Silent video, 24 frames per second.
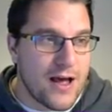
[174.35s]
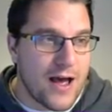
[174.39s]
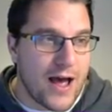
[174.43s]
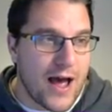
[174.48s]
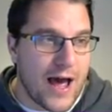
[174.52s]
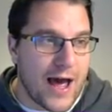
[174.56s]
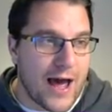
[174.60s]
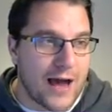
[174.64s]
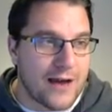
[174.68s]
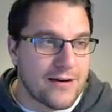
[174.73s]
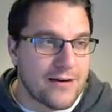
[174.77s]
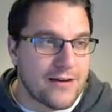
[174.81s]

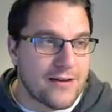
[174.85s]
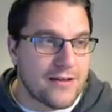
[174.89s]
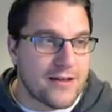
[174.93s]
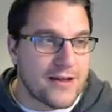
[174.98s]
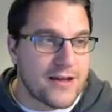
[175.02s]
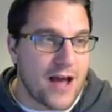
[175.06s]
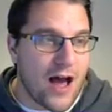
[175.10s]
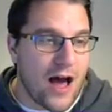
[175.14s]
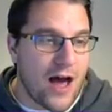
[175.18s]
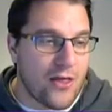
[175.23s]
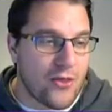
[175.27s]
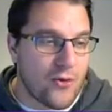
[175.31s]
And
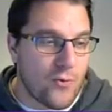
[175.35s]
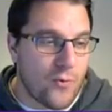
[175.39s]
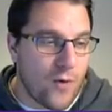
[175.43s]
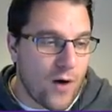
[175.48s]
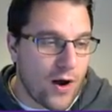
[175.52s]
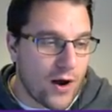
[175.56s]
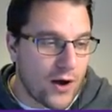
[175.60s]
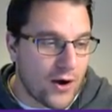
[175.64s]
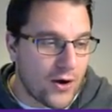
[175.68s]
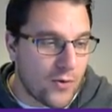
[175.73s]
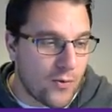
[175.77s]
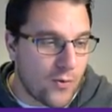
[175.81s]
the other
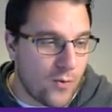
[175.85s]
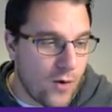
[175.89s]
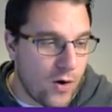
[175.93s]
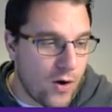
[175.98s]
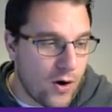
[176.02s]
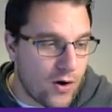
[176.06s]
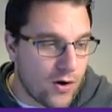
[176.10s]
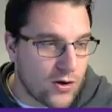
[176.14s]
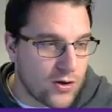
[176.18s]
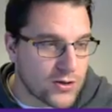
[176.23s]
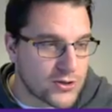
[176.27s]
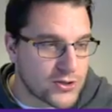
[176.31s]
one
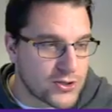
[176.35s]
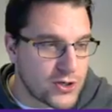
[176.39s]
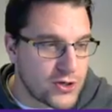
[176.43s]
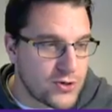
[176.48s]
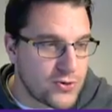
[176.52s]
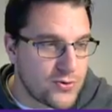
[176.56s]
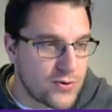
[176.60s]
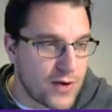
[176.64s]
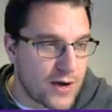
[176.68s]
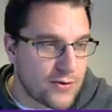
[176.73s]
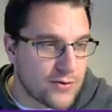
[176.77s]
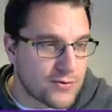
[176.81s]
was
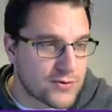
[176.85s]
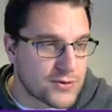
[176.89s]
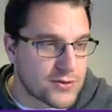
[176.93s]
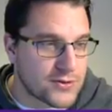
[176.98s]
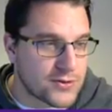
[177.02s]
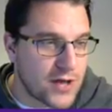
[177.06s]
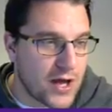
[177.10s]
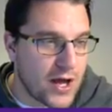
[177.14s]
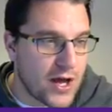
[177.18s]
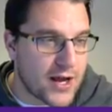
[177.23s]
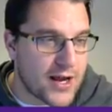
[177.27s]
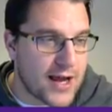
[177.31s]
who else?
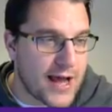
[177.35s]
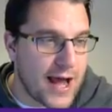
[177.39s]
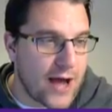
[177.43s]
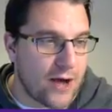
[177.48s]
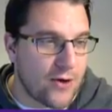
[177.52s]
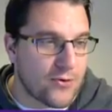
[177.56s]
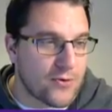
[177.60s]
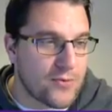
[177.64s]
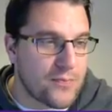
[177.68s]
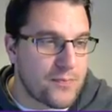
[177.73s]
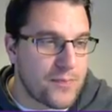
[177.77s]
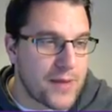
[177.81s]
Uh,
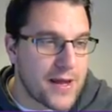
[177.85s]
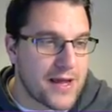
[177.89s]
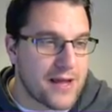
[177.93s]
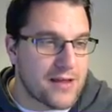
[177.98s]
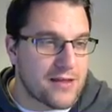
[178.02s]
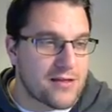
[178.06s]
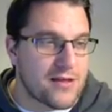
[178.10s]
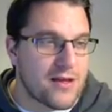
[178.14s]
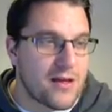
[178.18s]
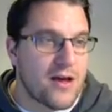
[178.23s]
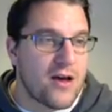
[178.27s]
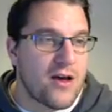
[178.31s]

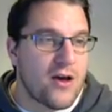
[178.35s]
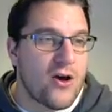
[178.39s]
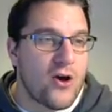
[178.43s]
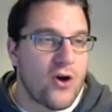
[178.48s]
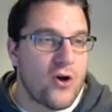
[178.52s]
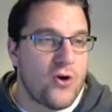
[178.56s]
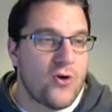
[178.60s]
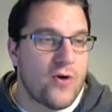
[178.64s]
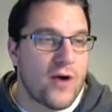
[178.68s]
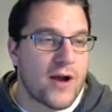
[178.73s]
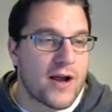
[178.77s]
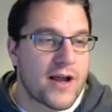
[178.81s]
Cowdenbeath
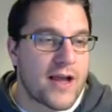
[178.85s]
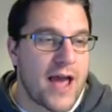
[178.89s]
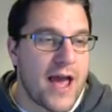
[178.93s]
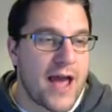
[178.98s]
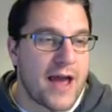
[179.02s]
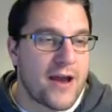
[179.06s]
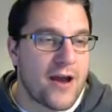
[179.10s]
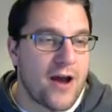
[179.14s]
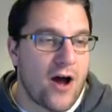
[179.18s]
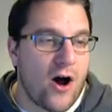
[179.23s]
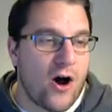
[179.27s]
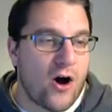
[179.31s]
who
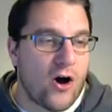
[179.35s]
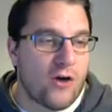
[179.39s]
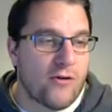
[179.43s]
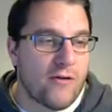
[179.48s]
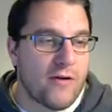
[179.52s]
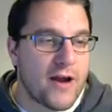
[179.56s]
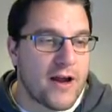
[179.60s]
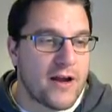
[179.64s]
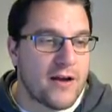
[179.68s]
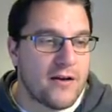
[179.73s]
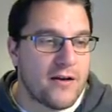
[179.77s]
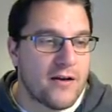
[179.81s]
again are
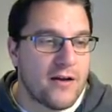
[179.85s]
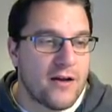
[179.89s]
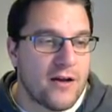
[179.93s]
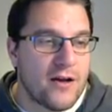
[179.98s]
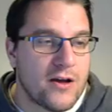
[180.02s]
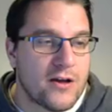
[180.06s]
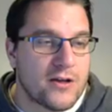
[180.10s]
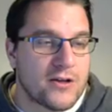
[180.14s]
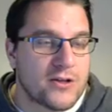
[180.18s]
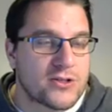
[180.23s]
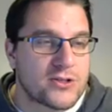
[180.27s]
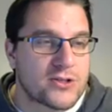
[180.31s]
in
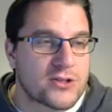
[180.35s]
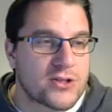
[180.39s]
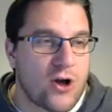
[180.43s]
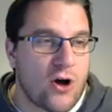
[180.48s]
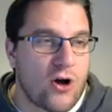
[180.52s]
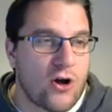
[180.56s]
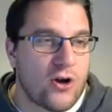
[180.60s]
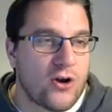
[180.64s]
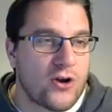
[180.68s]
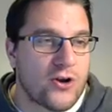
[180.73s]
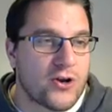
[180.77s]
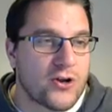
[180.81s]

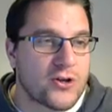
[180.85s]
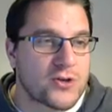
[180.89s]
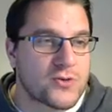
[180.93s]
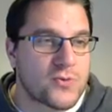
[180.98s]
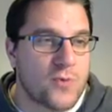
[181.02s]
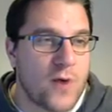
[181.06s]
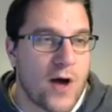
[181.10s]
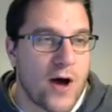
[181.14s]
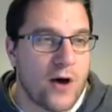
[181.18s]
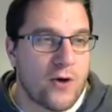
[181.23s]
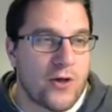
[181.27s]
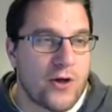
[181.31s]
Scotland as
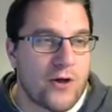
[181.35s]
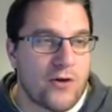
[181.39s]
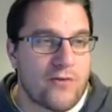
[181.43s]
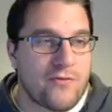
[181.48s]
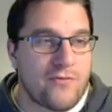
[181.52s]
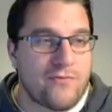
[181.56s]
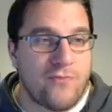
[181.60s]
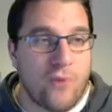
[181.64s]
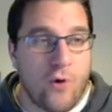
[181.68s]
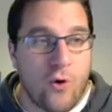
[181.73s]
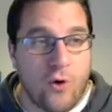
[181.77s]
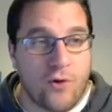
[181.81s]
well. They're
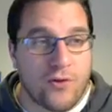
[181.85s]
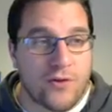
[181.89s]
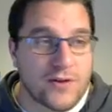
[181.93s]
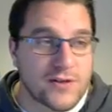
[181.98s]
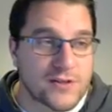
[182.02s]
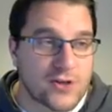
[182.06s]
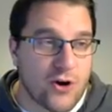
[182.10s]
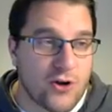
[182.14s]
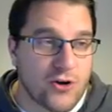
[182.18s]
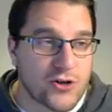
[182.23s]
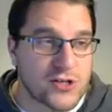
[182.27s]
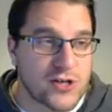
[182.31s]
fourth in
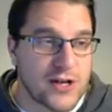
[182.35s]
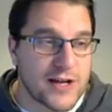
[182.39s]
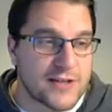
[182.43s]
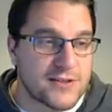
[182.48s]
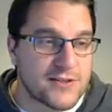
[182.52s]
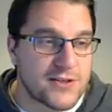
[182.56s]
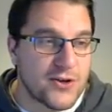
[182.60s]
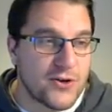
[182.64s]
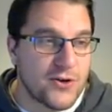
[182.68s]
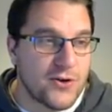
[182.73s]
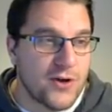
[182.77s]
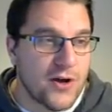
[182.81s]
Scottish League
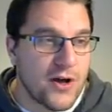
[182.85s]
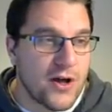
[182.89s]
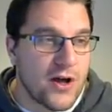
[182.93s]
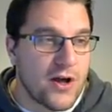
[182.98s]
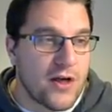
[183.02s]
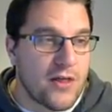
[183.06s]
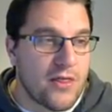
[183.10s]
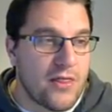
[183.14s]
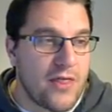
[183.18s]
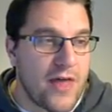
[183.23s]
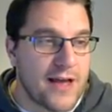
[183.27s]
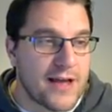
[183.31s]
Two.
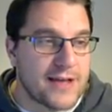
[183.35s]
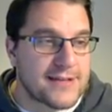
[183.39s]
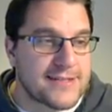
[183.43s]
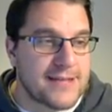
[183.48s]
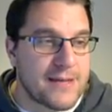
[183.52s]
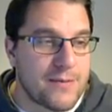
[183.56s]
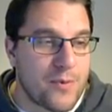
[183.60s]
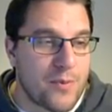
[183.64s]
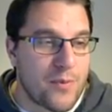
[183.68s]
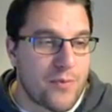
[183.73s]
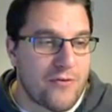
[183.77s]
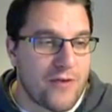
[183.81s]
They're
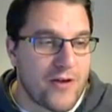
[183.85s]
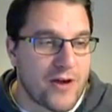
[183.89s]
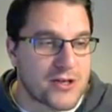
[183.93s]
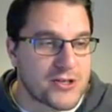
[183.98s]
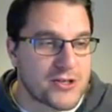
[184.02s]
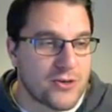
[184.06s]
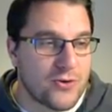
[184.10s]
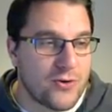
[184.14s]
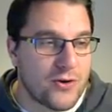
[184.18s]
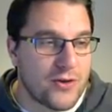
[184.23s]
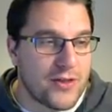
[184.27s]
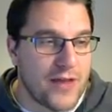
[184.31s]

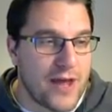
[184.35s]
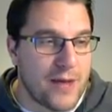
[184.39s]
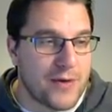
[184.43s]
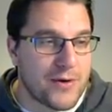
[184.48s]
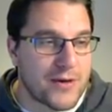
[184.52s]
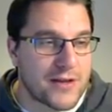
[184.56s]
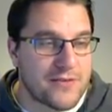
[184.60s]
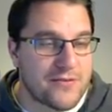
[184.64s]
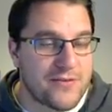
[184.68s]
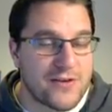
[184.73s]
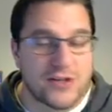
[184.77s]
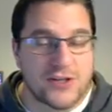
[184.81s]
semi-professional and they're
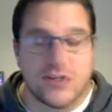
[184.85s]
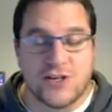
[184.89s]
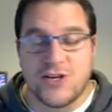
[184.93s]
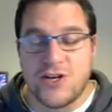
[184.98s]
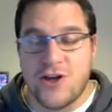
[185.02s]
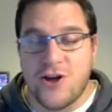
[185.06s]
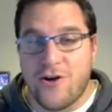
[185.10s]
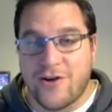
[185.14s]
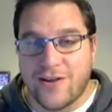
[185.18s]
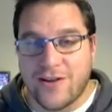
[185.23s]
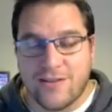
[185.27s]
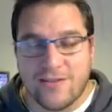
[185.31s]
predicted to finish
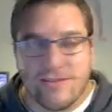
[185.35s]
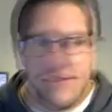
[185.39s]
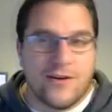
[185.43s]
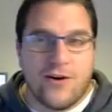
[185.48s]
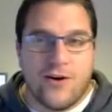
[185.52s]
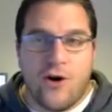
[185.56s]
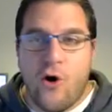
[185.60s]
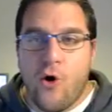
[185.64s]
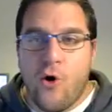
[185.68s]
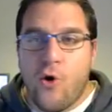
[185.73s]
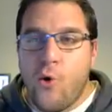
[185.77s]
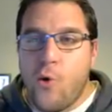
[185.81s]
ninth.
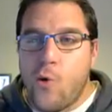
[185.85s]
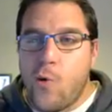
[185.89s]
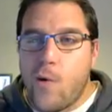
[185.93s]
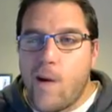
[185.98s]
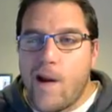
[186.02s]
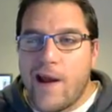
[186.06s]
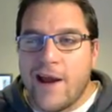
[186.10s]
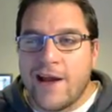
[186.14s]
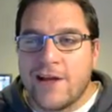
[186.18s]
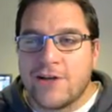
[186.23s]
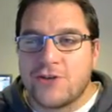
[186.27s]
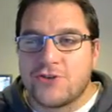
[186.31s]
So
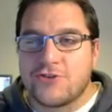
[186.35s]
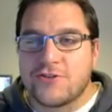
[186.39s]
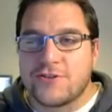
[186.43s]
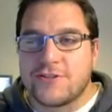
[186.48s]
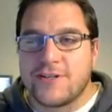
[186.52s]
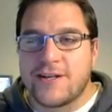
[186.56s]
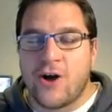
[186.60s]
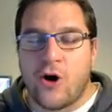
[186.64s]
all interesting